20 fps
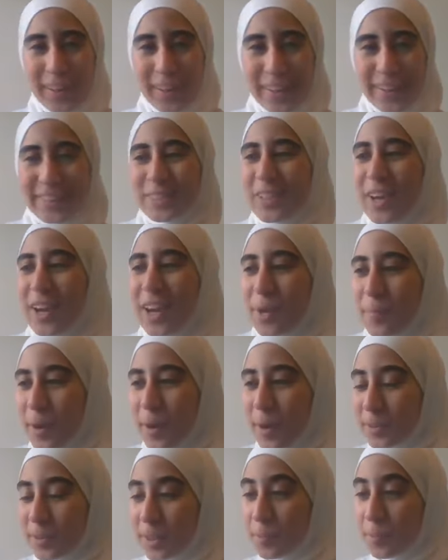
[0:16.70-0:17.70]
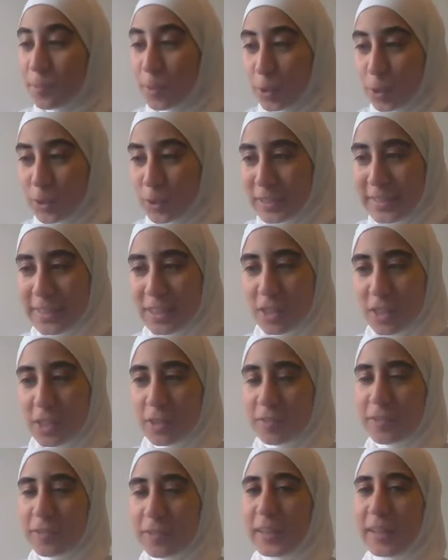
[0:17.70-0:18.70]
with you guys, talk about the importance
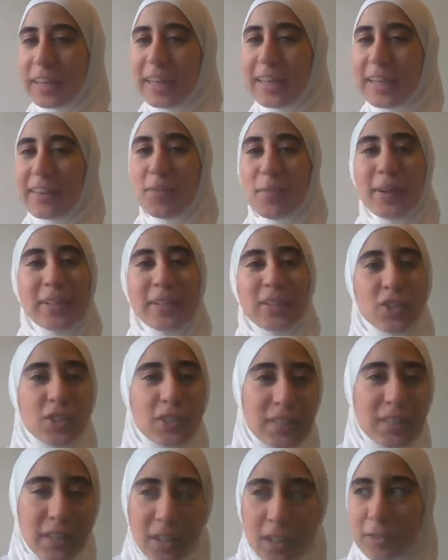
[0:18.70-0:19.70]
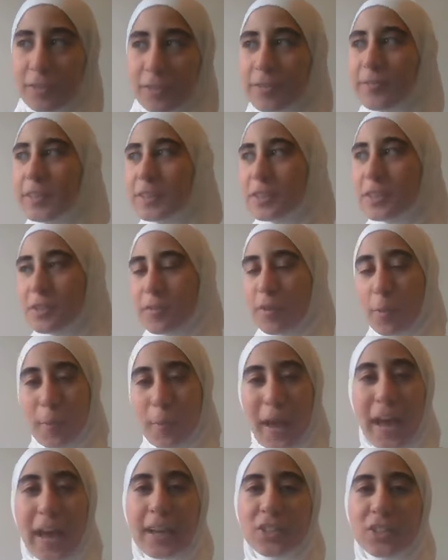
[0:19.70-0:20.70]
of giving back to yourself, the
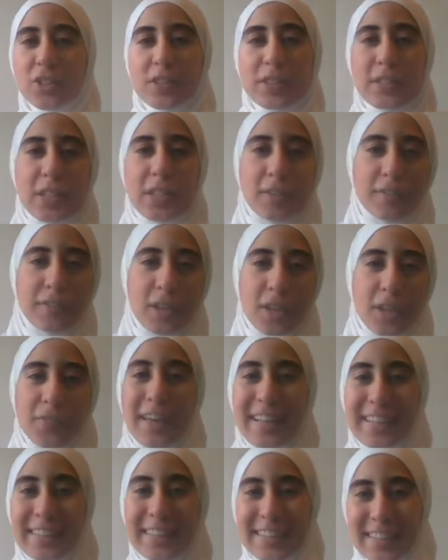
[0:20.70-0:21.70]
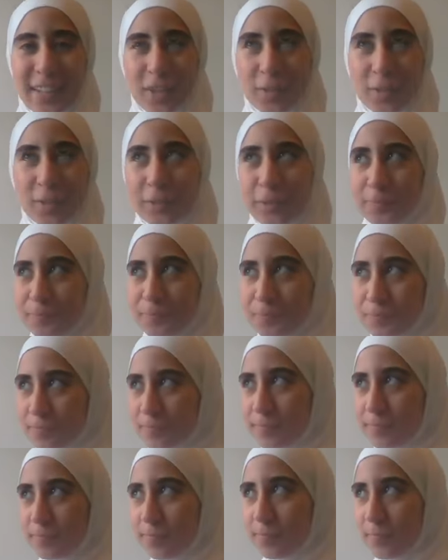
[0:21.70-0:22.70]
self-compassion, self-love, and
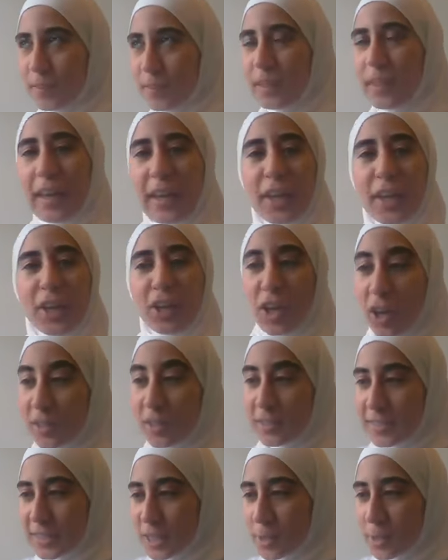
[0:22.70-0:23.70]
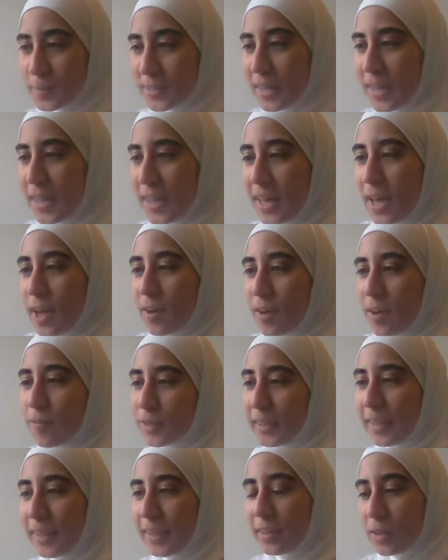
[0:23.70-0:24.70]
self-care concepts
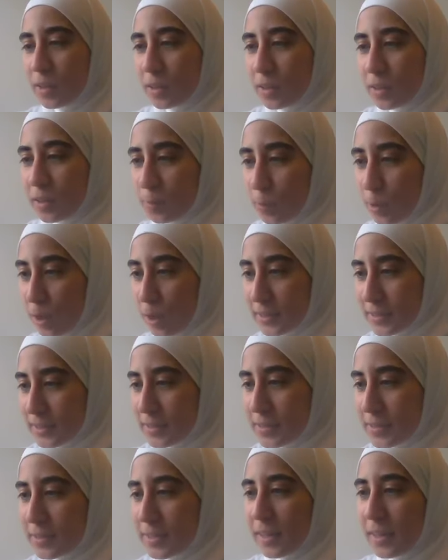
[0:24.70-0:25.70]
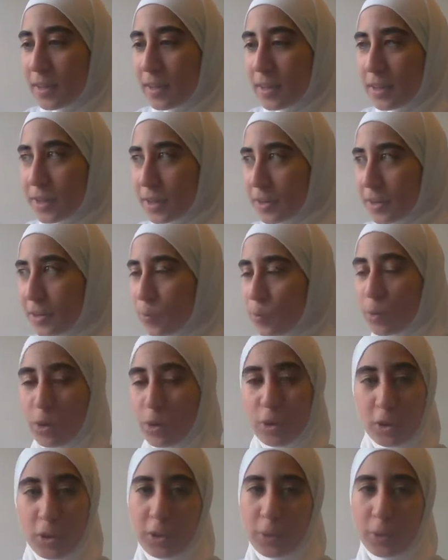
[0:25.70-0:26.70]
for the healing process that
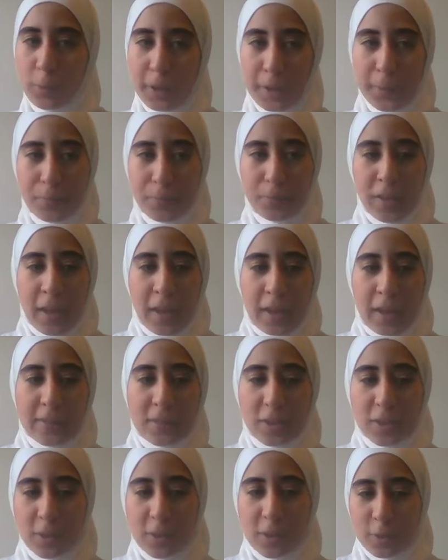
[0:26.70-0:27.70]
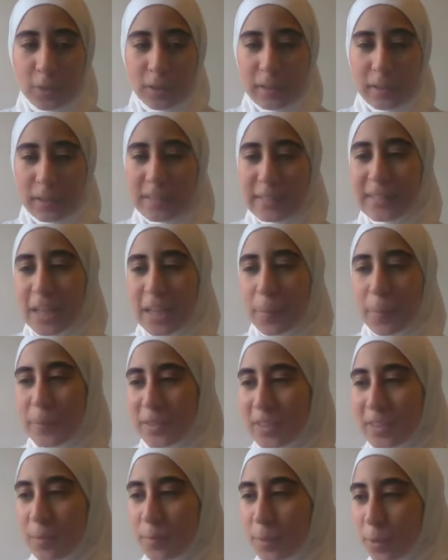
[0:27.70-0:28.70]
we're all on, right? And so this is
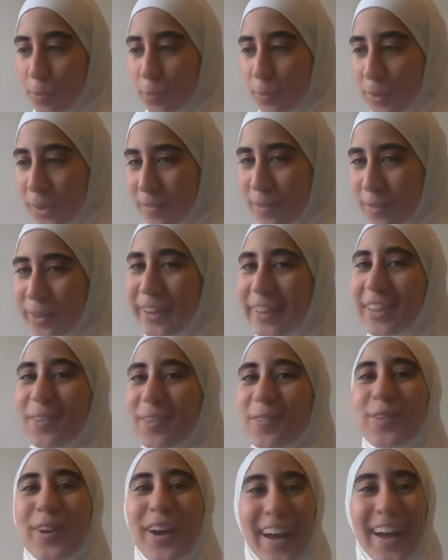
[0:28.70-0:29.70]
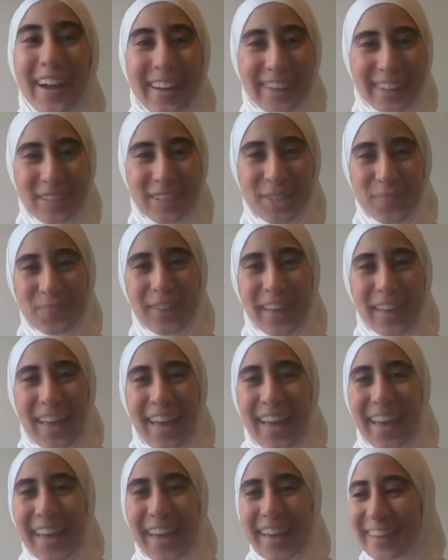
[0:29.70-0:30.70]
episode number three for Healing for Akhira.